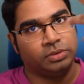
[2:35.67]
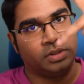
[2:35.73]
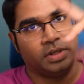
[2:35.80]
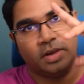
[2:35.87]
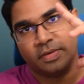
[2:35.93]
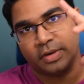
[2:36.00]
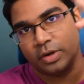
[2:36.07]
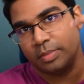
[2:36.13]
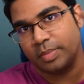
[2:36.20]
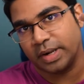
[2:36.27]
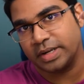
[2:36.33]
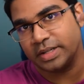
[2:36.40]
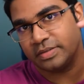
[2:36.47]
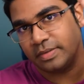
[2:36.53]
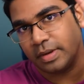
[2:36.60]
So now we're going to
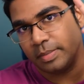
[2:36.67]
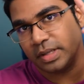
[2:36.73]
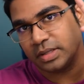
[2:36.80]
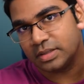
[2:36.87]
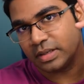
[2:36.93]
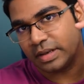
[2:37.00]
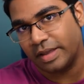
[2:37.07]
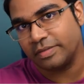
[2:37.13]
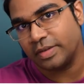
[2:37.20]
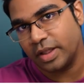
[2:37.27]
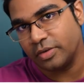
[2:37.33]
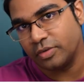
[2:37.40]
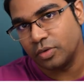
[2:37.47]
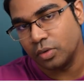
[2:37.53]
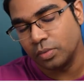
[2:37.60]
practice Fleming's
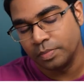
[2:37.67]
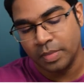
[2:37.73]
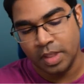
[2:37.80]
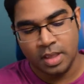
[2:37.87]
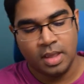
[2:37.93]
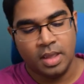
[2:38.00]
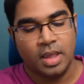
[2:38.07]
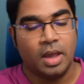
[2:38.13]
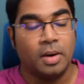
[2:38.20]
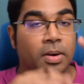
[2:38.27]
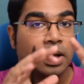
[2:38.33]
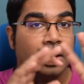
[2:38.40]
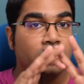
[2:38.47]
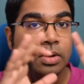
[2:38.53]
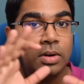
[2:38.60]
left-hand rule. I will
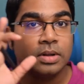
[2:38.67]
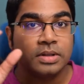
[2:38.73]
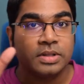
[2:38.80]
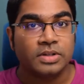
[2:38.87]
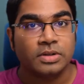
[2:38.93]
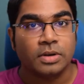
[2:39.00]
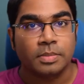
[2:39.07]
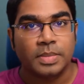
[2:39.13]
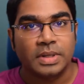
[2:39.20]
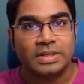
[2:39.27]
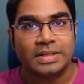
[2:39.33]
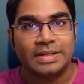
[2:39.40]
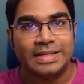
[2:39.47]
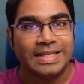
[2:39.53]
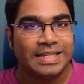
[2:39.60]
cover all these
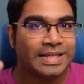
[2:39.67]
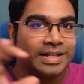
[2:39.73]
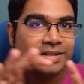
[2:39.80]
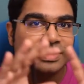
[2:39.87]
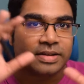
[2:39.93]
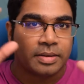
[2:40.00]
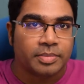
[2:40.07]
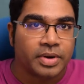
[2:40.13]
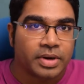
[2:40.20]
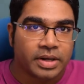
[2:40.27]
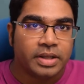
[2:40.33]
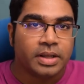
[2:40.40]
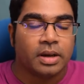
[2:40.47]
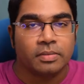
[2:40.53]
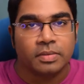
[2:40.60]
topics in detail
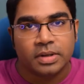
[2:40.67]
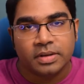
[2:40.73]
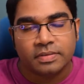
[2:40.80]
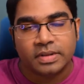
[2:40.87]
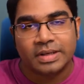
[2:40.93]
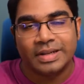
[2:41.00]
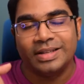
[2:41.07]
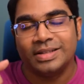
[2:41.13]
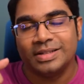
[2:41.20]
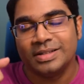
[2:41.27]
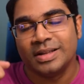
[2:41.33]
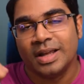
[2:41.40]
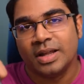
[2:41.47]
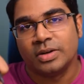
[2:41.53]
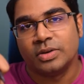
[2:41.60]
separately. I will leave the links
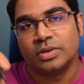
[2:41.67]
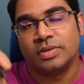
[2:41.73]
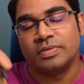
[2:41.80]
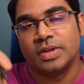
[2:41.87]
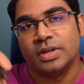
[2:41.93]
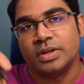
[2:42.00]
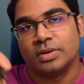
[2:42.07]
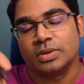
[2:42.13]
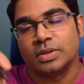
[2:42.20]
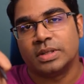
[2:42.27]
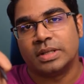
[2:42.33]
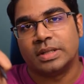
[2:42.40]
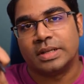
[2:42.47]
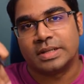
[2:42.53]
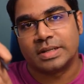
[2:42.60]
to the
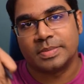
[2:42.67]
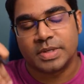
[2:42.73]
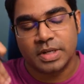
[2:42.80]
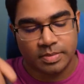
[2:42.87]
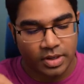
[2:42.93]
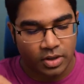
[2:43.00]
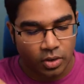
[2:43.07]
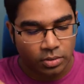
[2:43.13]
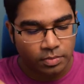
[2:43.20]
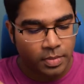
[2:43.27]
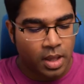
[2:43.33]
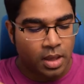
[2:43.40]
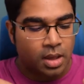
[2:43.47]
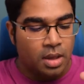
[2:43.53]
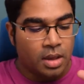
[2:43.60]
videos in the description below.
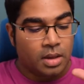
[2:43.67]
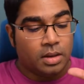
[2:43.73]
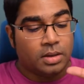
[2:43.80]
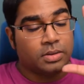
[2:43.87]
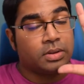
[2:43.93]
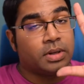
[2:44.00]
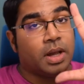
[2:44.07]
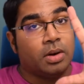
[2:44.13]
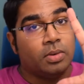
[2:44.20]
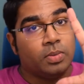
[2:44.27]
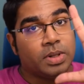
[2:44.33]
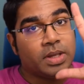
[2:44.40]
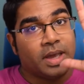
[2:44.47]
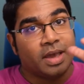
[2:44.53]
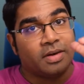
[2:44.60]
So now
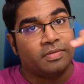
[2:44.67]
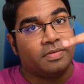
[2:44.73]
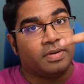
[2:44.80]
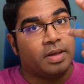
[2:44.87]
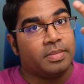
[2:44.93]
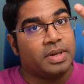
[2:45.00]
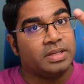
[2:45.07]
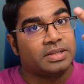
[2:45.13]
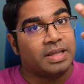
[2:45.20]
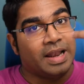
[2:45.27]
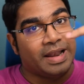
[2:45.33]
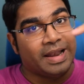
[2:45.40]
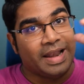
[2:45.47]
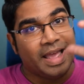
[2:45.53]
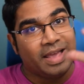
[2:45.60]
we have Fleming's
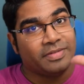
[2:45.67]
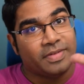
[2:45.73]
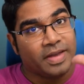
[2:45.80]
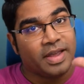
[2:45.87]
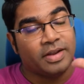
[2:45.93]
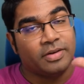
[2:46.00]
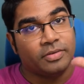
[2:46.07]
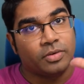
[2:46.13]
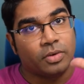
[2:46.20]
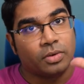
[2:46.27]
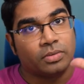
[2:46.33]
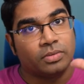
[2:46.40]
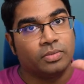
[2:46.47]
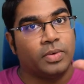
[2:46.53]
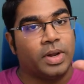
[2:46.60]
left-hand rule.
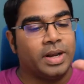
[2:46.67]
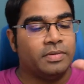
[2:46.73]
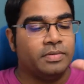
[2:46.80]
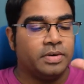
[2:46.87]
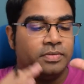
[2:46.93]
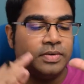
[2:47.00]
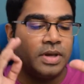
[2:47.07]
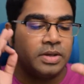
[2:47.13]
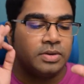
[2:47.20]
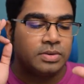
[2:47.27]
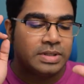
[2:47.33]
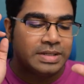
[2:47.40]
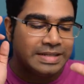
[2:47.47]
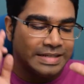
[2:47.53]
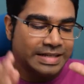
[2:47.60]
Whenever we are
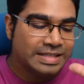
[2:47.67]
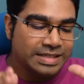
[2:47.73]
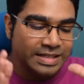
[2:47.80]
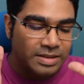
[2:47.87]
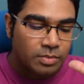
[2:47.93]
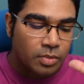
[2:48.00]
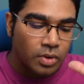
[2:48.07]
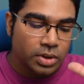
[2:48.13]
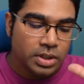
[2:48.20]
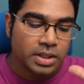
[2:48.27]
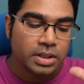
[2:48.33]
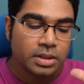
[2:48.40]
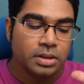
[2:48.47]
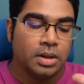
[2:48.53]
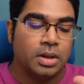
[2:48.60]
using DC
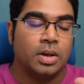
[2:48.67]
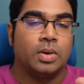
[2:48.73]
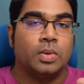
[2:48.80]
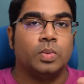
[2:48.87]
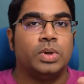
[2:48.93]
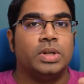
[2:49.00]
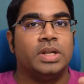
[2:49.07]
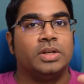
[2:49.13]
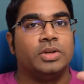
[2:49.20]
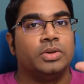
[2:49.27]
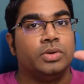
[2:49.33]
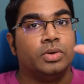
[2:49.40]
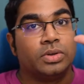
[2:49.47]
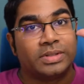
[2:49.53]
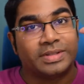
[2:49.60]
motor, we need
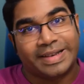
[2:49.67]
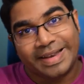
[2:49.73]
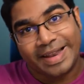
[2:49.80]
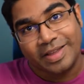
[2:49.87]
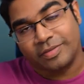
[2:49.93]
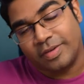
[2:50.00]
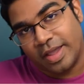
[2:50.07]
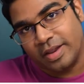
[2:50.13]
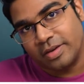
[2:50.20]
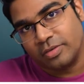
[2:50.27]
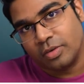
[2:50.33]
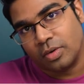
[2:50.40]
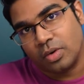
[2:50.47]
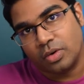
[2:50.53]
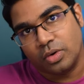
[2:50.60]
to use the left-hand
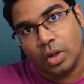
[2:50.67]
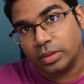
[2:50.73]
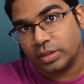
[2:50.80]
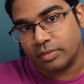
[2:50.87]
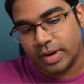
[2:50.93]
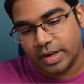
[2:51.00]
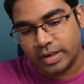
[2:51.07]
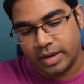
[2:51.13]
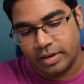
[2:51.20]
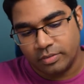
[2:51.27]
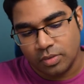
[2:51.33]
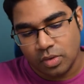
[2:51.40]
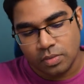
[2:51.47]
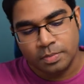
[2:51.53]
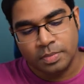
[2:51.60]
rule, not the right-hand
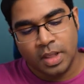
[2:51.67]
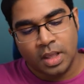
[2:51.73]
rule.